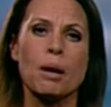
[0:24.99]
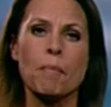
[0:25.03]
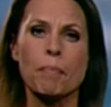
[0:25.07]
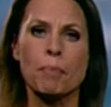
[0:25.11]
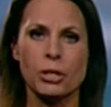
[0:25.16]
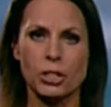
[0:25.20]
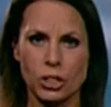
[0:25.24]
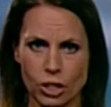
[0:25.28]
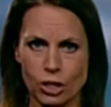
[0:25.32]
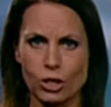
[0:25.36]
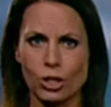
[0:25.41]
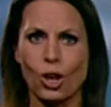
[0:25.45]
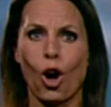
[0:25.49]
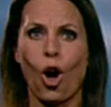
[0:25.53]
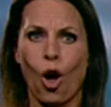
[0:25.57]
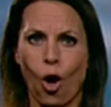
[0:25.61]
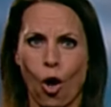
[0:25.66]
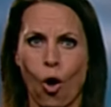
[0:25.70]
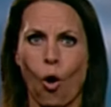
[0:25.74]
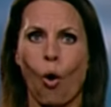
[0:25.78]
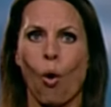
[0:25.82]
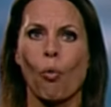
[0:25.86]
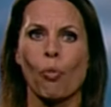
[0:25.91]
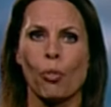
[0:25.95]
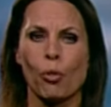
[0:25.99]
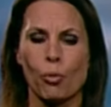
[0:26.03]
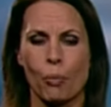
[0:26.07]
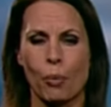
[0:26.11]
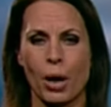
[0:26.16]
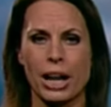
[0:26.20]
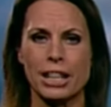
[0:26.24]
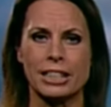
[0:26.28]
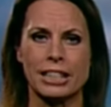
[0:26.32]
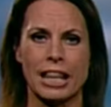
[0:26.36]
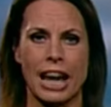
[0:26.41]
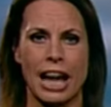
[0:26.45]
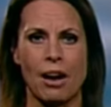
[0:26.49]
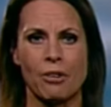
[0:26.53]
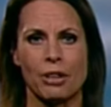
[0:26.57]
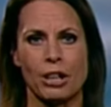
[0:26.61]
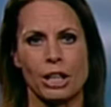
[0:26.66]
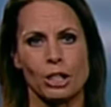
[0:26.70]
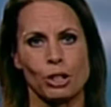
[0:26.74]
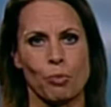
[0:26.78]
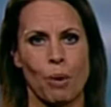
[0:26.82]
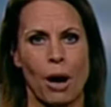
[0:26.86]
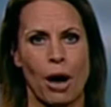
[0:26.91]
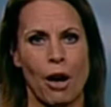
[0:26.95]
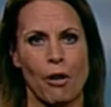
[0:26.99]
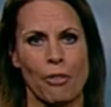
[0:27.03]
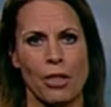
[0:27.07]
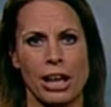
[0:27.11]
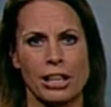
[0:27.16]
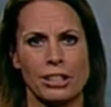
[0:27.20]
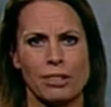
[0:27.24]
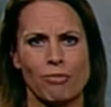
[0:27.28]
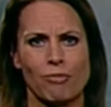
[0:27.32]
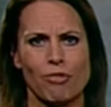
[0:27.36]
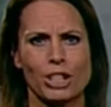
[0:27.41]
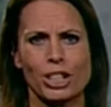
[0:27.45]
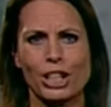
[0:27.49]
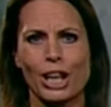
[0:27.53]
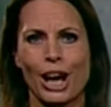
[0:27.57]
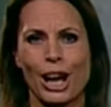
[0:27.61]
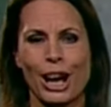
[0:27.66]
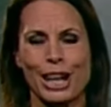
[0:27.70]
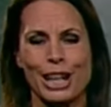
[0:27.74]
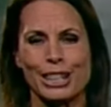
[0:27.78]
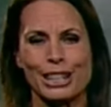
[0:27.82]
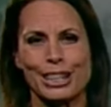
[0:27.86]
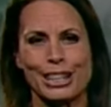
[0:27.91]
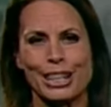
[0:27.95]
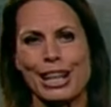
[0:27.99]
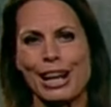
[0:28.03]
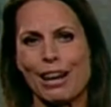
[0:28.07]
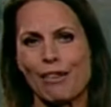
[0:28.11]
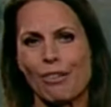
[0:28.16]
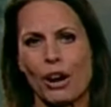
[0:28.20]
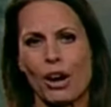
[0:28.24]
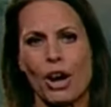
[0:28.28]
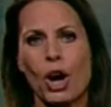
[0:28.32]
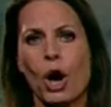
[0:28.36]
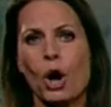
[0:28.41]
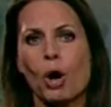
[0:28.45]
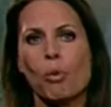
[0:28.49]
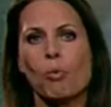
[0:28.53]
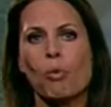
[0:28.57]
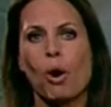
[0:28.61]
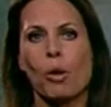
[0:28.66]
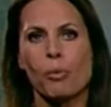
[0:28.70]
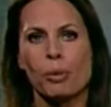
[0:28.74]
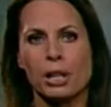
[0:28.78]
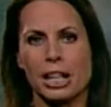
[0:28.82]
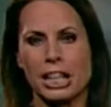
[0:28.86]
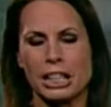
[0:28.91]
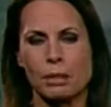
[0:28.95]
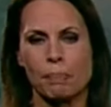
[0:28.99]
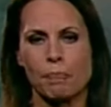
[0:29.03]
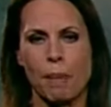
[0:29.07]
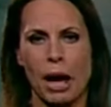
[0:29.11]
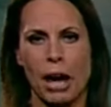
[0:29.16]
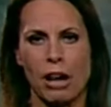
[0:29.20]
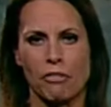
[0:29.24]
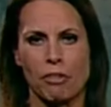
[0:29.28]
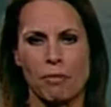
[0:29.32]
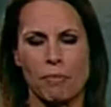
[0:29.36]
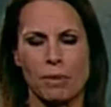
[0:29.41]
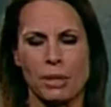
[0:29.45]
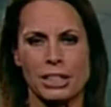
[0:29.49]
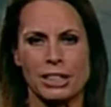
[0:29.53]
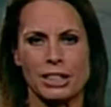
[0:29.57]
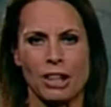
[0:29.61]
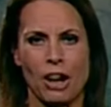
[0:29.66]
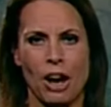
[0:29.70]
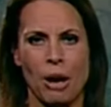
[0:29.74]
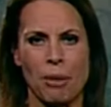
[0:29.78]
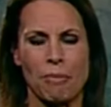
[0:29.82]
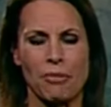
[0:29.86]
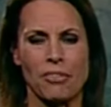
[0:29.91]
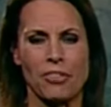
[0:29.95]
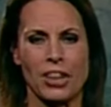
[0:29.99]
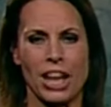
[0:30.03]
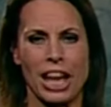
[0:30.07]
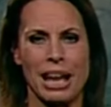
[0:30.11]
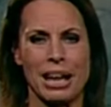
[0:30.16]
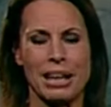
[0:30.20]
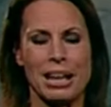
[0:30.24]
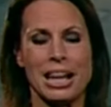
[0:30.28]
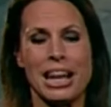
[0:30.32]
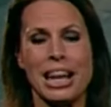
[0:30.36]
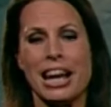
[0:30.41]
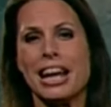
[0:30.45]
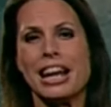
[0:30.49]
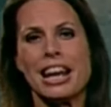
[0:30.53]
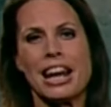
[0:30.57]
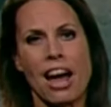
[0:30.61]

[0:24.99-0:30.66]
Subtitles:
temperatures are on the way down as well. They're returning to nearer what we'd expect from this time of year.